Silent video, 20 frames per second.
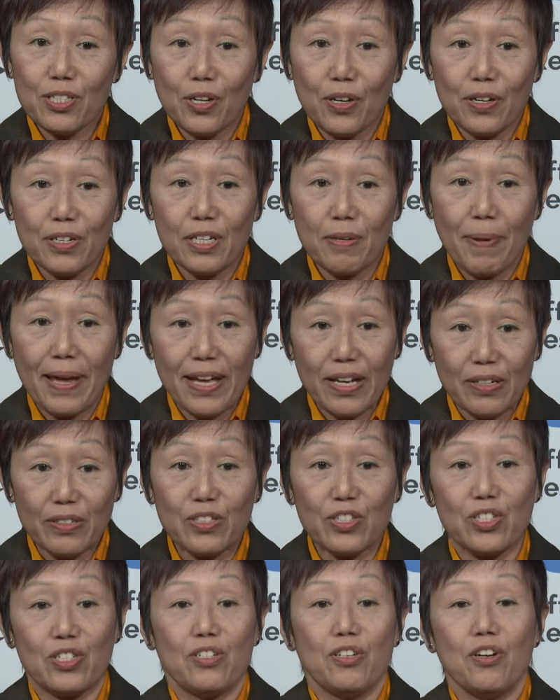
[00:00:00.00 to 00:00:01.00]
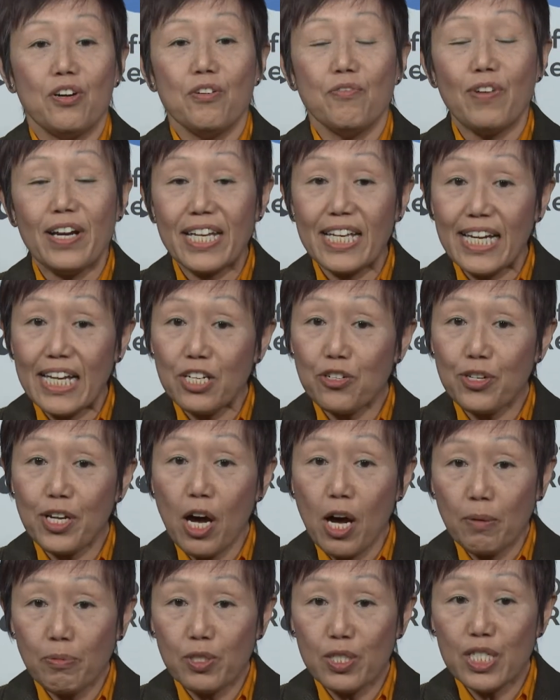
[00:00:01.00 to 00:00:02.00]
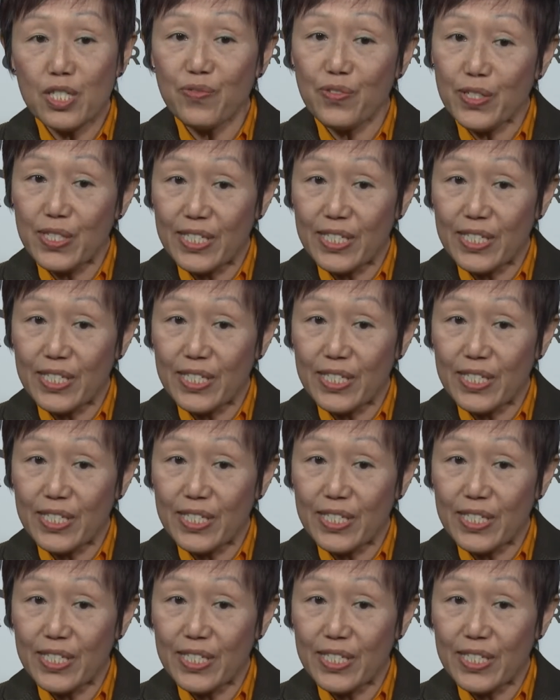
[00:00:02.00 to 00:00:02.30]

to talk about regulatory options for